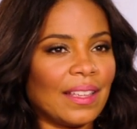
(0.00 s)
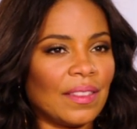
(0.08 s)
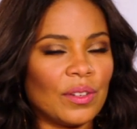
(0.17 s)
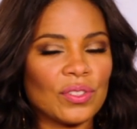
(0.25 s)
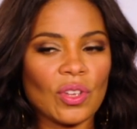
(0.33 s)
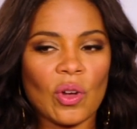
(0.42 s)

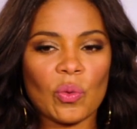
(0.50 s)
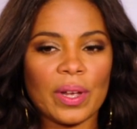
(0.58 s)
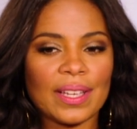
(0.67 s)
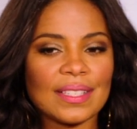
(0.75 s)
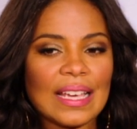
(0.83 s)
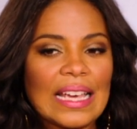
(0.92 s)
and there's
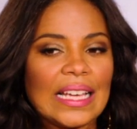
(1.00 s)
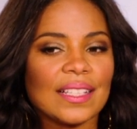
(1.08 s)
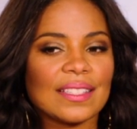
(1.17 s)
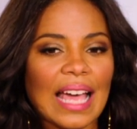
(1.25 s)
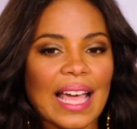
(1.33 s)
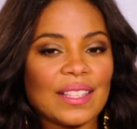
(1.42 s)
always
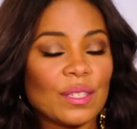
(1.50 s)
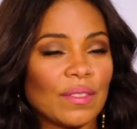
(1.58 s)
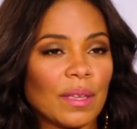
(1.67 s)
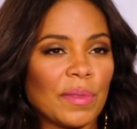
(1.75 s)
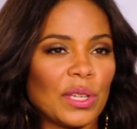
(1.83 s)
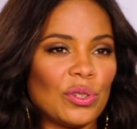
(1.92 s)
sides
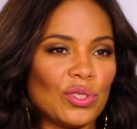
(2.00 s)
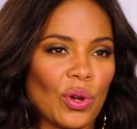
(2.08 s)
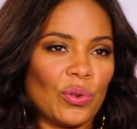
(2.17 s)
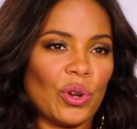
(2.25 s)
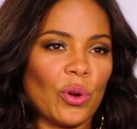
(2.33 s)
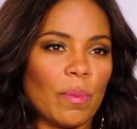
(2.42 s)
of them that you
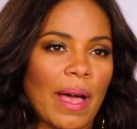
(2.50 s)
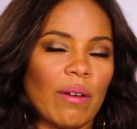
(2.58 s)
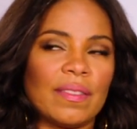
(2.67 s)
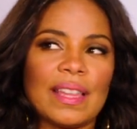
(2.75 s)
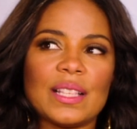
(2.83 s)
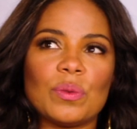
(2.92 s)
don't know
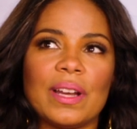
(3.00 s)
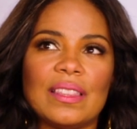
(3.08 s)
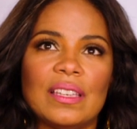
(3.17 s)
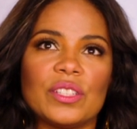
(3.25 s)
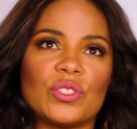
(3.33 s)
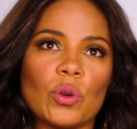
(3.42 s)
about, and that's what I
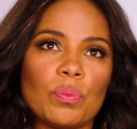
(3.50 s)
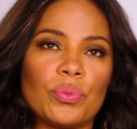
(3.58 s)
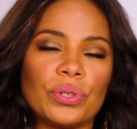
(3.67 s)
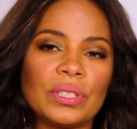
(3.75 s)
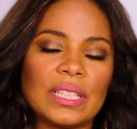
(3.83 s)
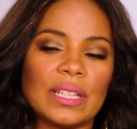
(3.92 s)
think is so
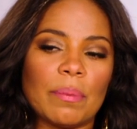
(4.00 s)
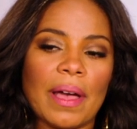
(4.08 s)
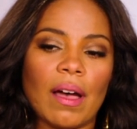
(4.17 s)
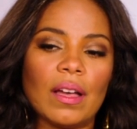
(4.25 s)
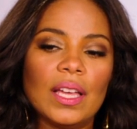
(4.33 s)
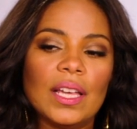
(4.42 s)
brilliant
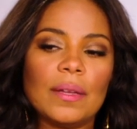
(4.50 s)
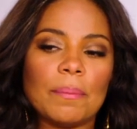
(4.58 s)
about